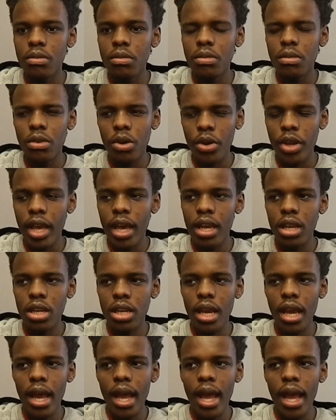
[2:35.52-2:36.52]

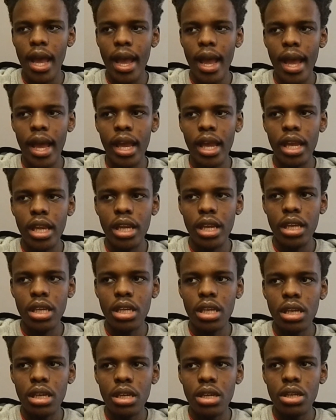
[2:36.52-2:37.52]
and I
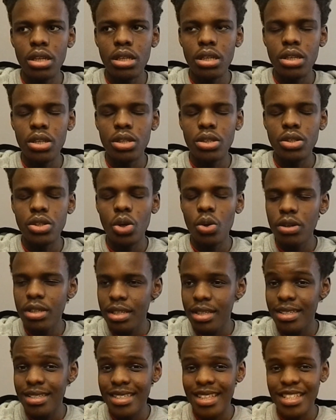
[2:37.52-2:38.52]

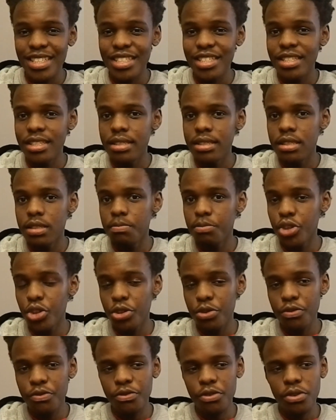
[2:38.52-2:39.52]
noticed that she's
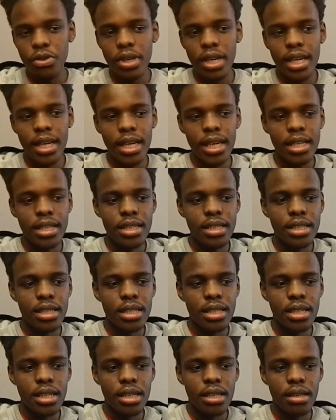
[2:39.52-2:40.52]
beautiful and
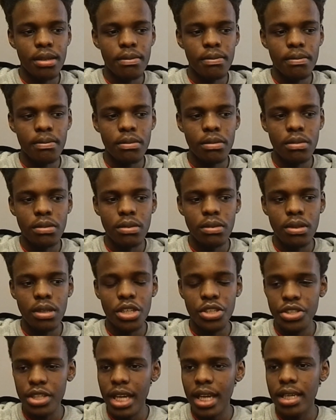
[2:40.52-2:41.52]

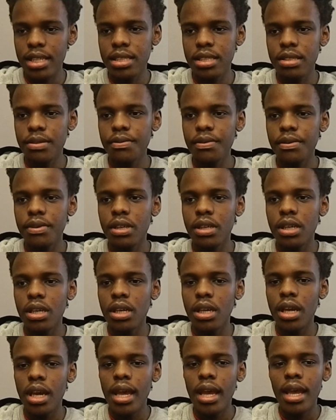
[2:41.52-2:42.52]
attractive.
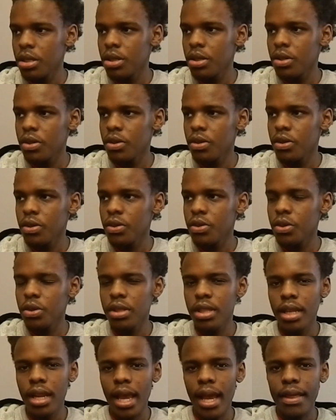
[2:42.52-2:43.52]
So
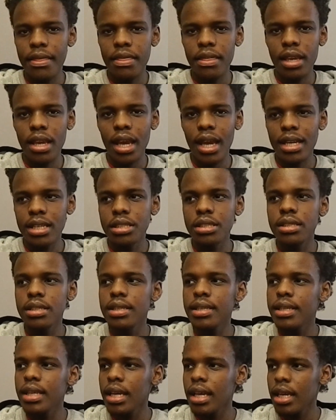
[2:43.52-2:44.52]
then I think I
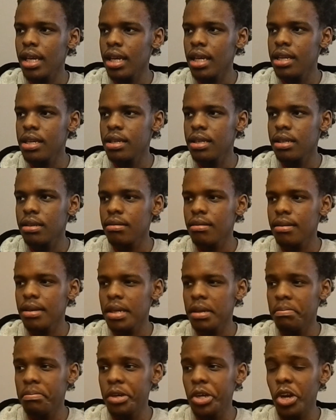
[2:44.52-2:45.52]
stayed a
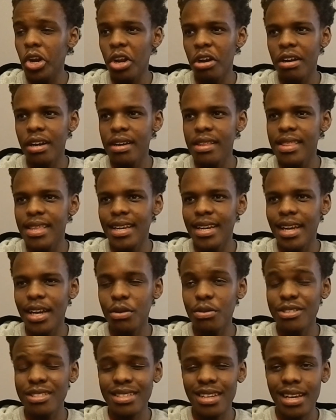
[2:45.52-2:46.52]
bit longer than
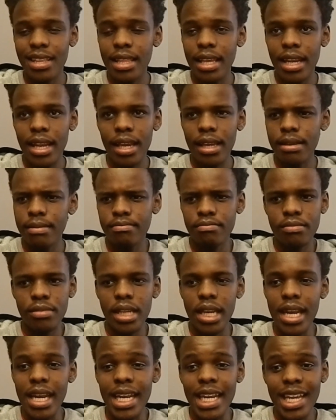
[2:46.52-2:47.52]
I
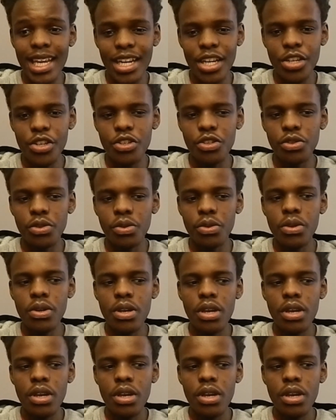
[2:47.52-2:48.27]
needed to.